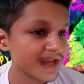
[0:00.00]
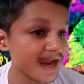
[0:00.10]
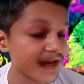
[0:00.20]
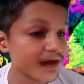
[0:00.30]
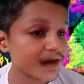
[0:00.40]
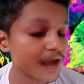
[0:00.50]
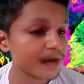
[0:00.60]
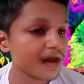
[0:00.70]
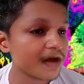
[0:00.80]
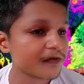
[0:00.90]
and a
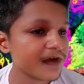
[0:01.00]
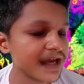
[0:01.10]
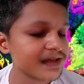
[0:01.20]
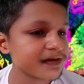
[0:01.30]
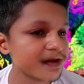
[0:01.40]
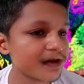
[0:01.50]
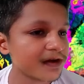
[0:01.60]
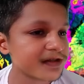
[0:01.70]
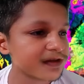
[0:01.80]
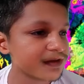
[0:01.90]
couple of nice
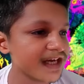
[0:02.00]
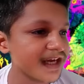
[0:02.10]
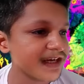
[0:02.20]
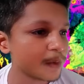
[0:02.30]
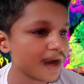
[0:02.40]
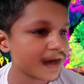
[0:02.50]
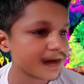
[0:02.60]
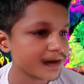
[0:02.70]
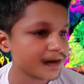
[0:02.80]
nods to the late Walker